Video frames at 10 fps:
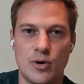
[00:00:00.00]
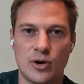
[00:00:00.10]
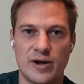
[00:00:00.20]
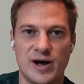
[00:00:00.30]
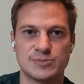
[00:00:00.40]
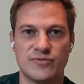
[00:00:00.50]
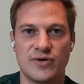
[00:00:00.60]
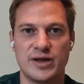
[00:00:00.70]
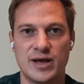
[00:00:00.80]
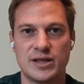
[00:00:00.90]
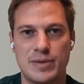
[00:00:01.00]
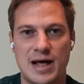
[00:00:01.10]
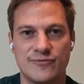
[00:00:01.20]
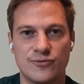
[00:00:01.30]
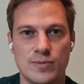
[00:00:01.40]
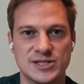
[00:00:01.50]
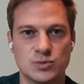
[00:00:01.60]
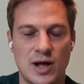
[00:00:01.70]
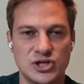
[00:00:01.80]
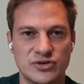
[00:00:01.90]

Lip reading: podcast provider platform as well.